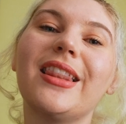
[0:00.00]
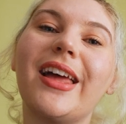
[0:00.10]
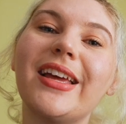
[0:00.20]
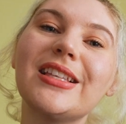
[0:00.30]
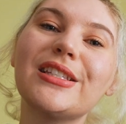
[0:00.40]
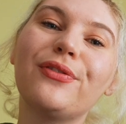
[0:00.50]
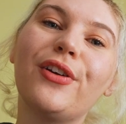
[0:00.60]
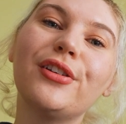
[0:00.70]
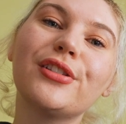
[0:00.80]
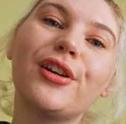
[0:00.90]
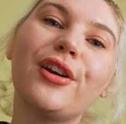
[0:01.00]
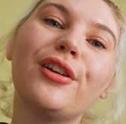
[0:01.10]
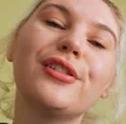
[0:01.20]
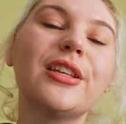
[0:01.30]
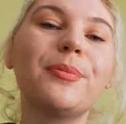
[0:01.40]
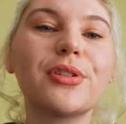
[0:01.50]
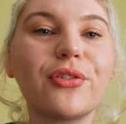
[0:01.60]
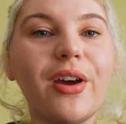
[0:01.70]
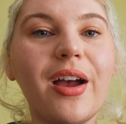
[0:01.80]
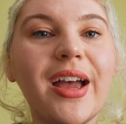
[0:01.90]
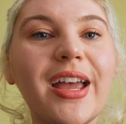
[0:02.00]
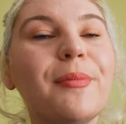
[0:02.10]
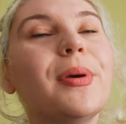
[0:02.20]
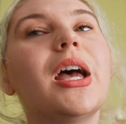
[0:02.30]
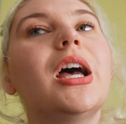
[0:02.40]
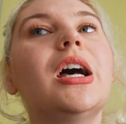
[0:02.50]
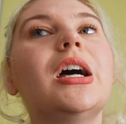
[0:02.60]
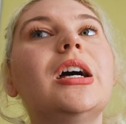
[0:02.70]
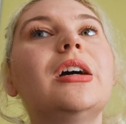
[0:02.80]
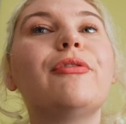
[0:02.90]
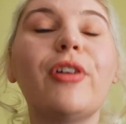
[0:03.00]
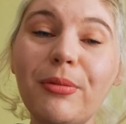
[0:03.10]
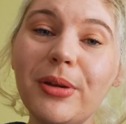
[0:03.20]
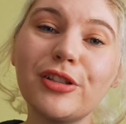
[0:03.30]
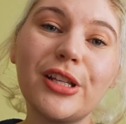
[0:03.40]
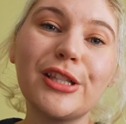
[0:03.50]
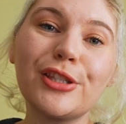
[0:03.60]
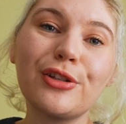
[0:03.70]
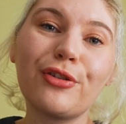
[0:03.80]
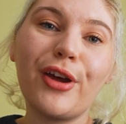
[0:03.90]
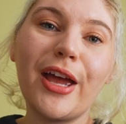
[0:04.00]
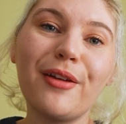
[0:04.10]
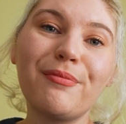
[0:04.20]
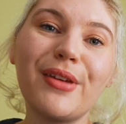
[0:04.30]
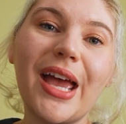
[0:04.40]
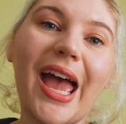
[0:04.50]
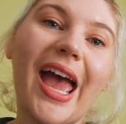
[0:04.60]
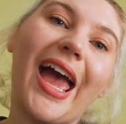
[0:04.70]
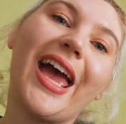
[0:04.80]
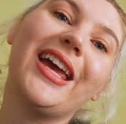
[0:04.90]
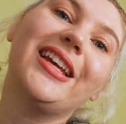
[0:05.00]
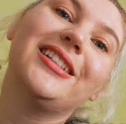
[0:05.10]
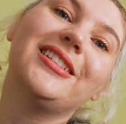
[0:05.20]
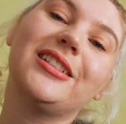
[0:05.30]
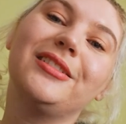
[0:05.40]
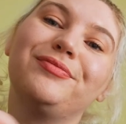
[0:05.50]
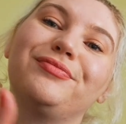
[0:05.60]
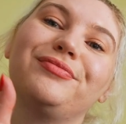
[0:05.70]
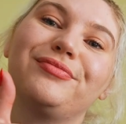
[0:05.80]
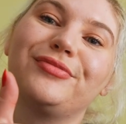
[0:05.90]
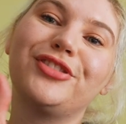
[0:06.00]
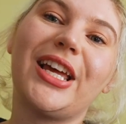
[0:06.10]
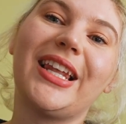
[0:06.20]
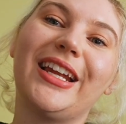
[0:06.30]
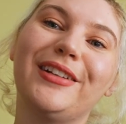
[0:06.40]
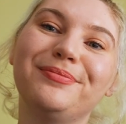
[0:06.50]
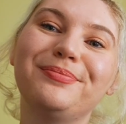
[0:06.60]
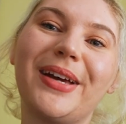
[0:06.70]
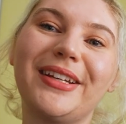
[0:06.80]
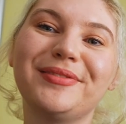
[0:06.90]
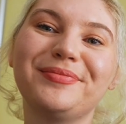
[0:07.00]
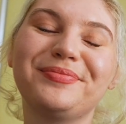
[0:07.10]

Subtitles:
like this photo, subscribe, follow me on the Instagram, and chat later. Bye.